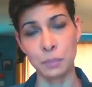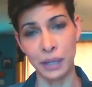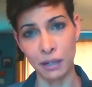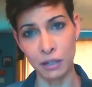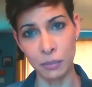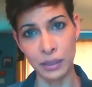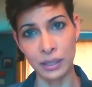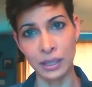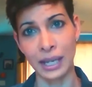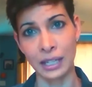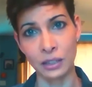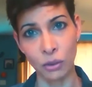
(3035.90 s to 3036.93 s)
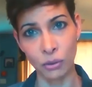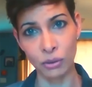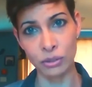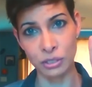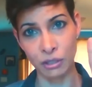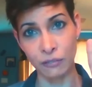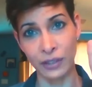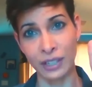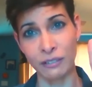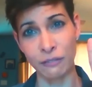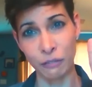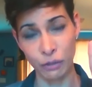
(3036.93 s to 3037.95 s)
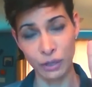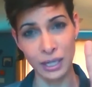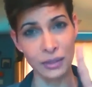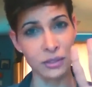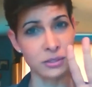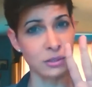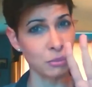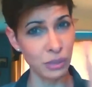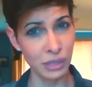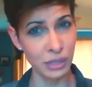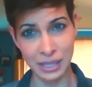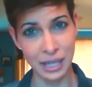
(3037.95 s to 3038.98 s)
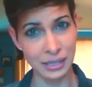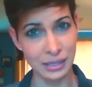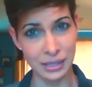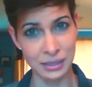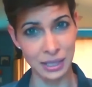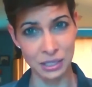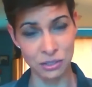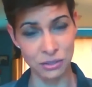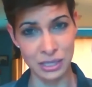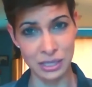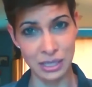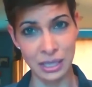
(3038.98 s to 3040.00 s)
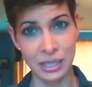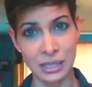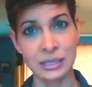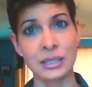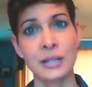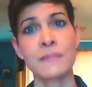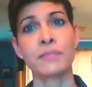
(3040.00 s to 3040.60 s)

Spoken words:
It's paraben and lauryl sulfate free. These are really toxic, dangerous things.